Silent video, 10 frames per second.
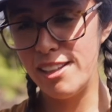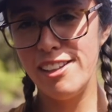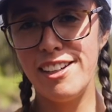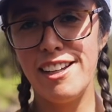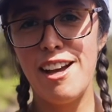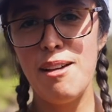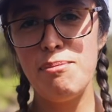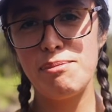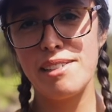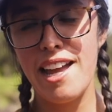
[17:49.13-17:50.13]
Look it up
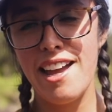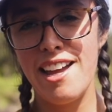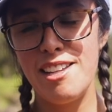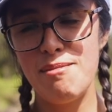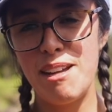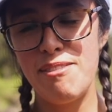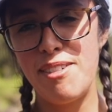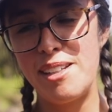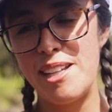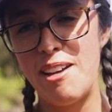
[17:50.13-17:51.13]
and you might
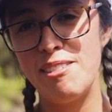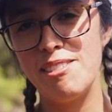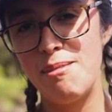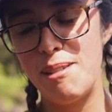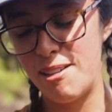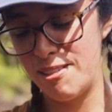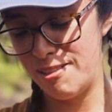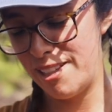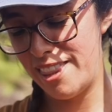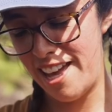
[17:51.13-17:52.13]
find out
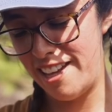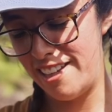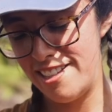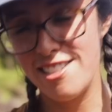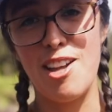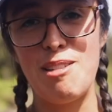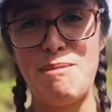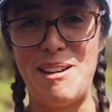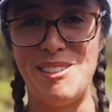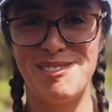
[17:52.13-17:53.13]
about what that is all
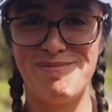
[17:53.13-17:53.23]
about.